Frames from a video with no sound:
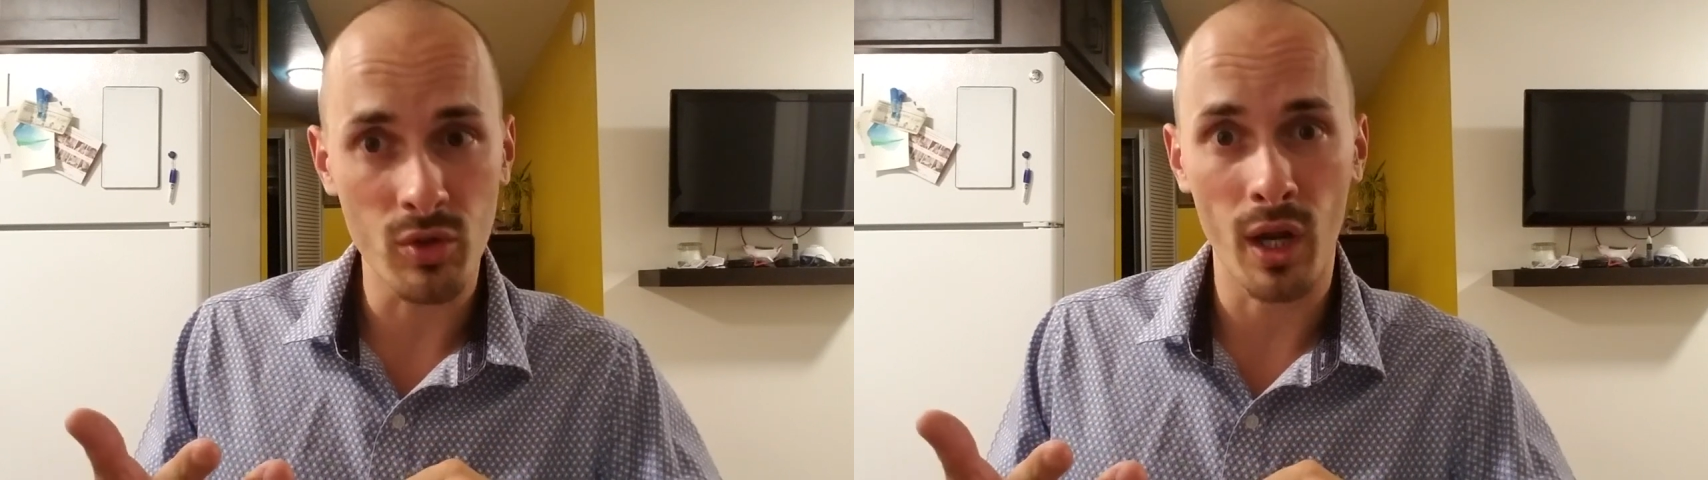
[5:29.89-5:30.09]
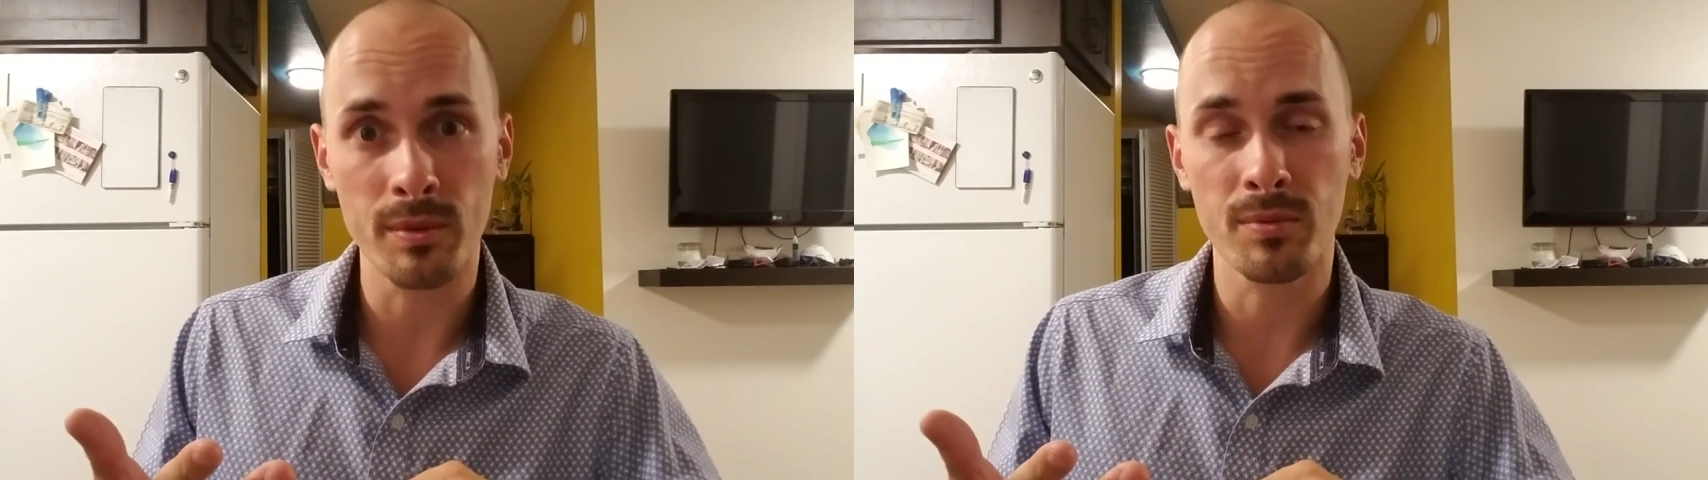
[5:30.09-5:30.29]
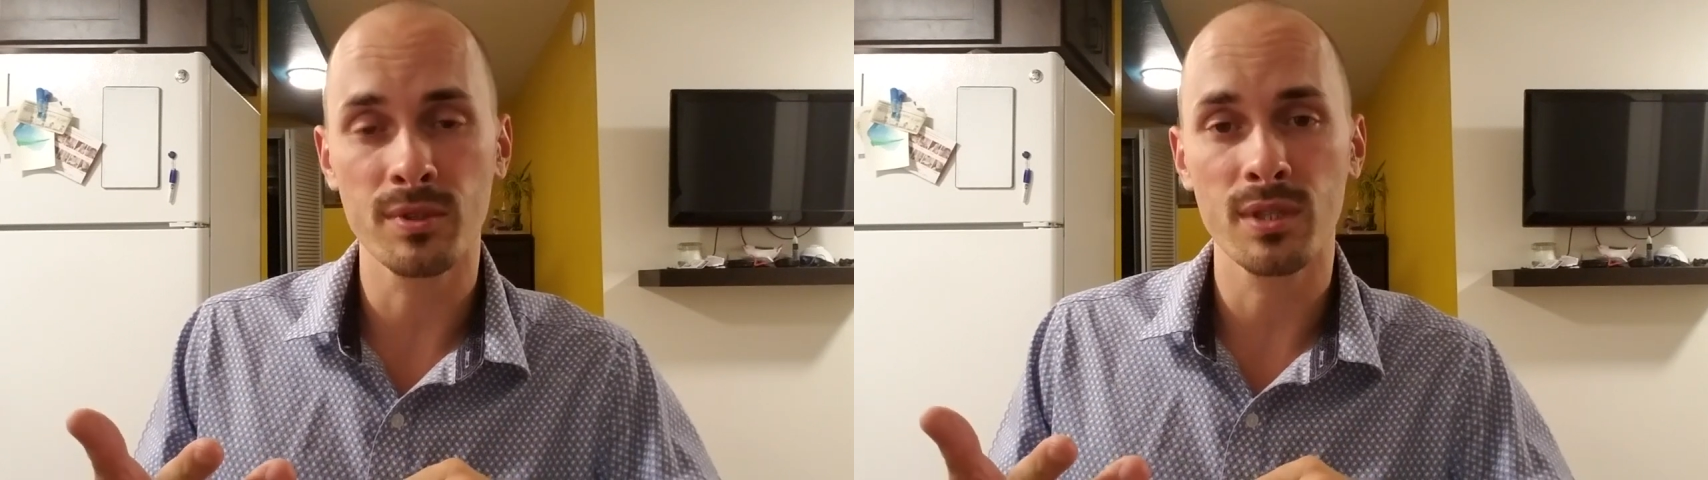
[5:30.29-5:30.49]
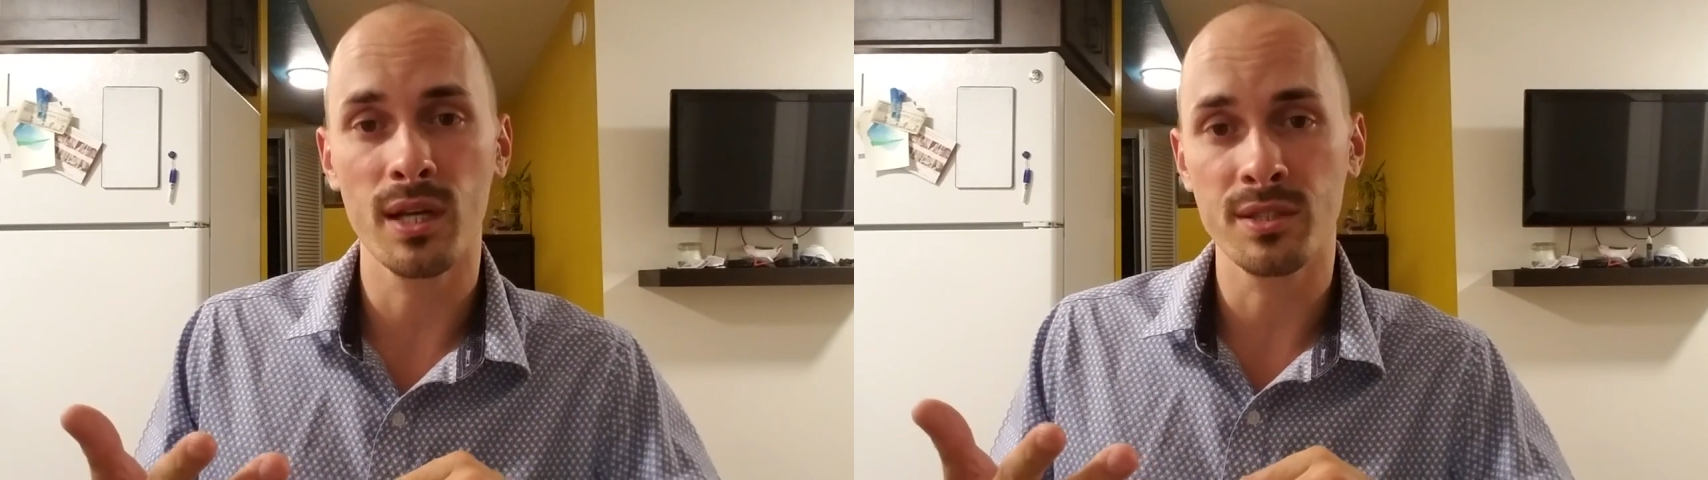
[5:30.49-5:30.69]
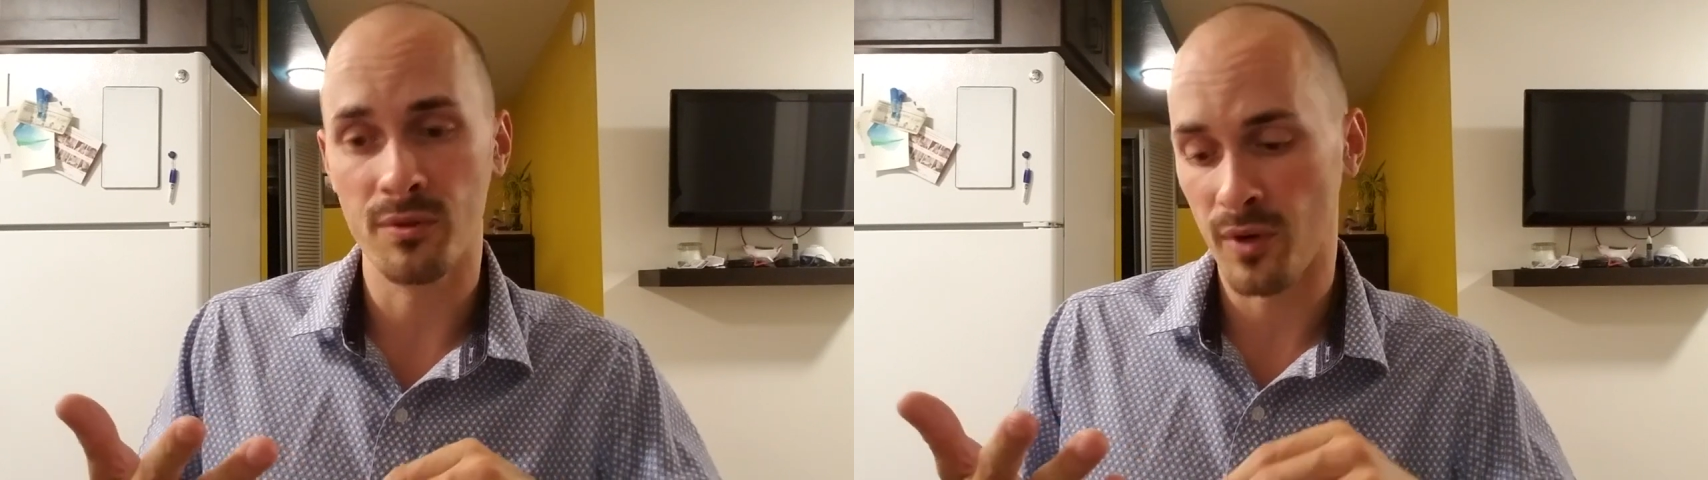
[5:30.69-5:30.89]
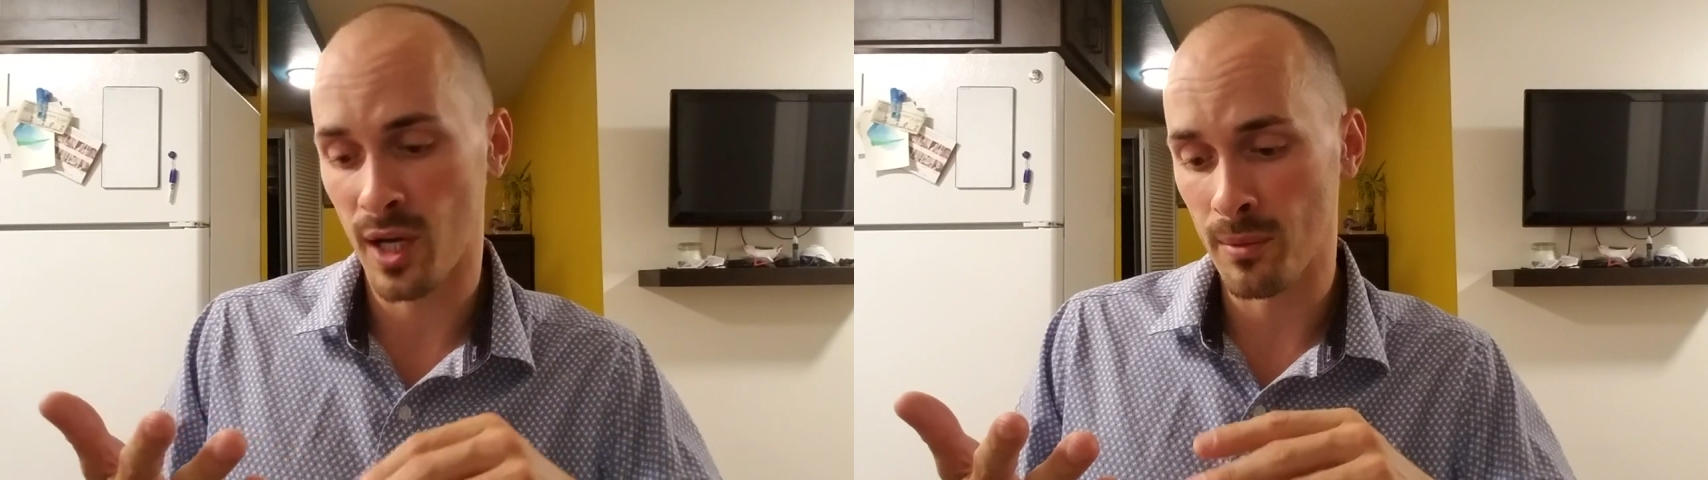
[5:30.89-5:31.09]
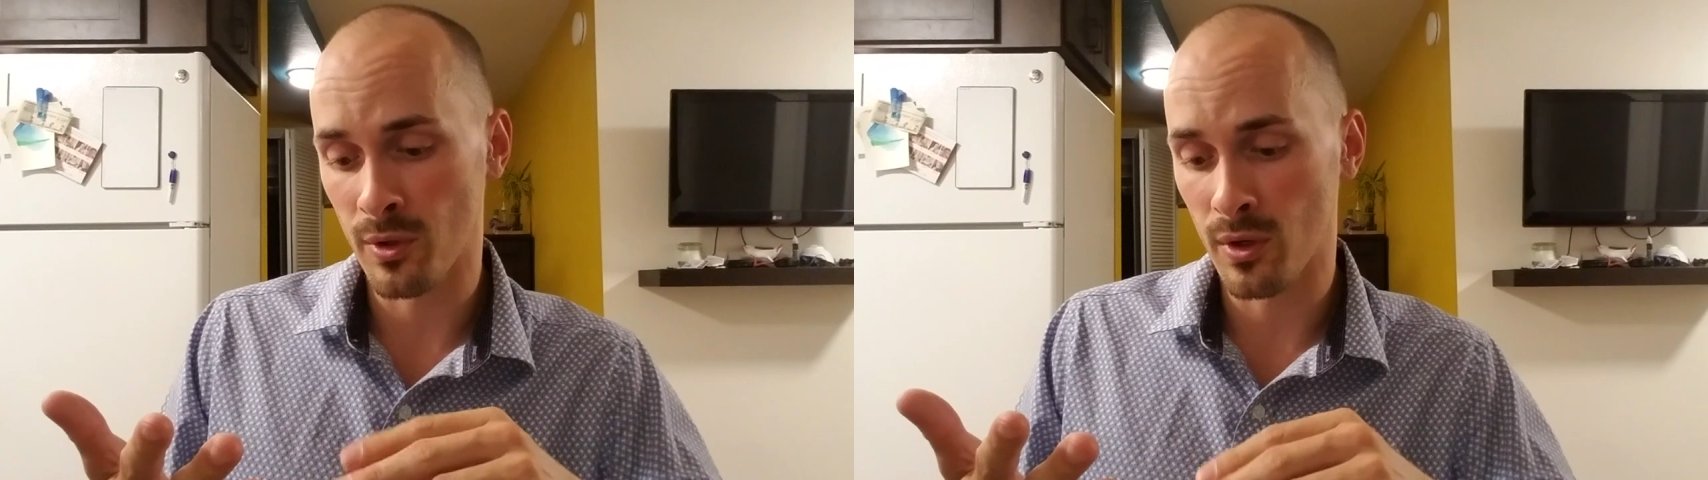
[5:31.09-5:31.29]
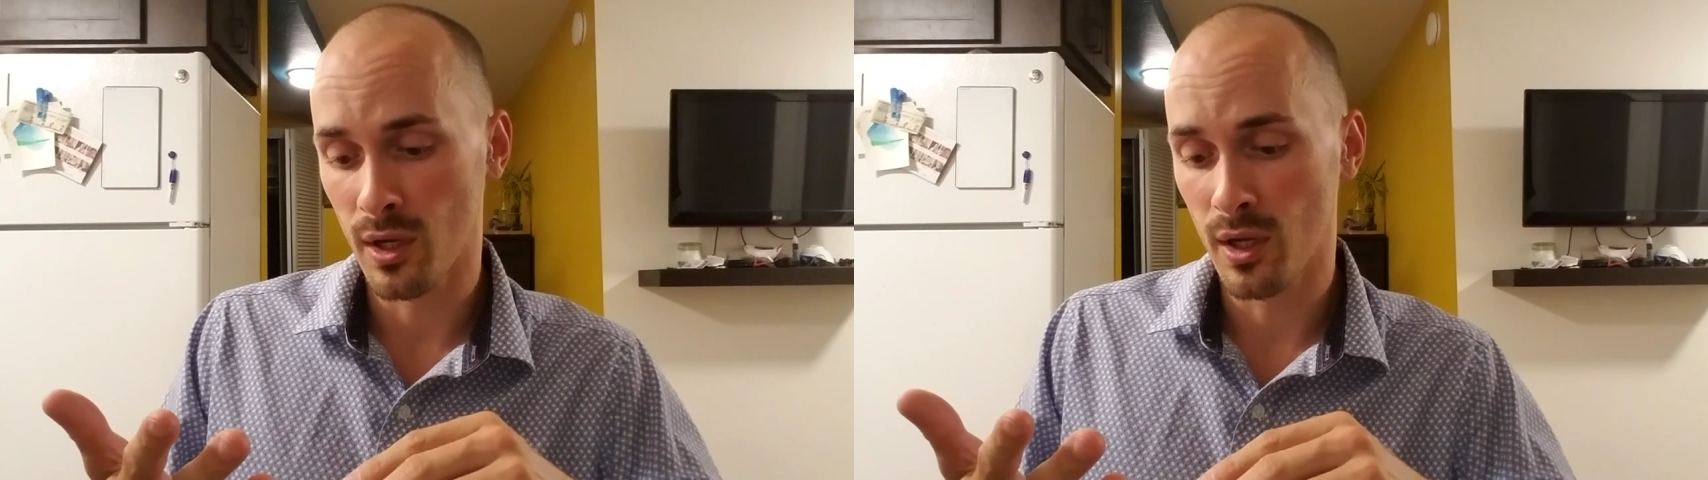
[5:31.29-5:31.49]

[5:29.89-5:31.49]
grams per slice of fiber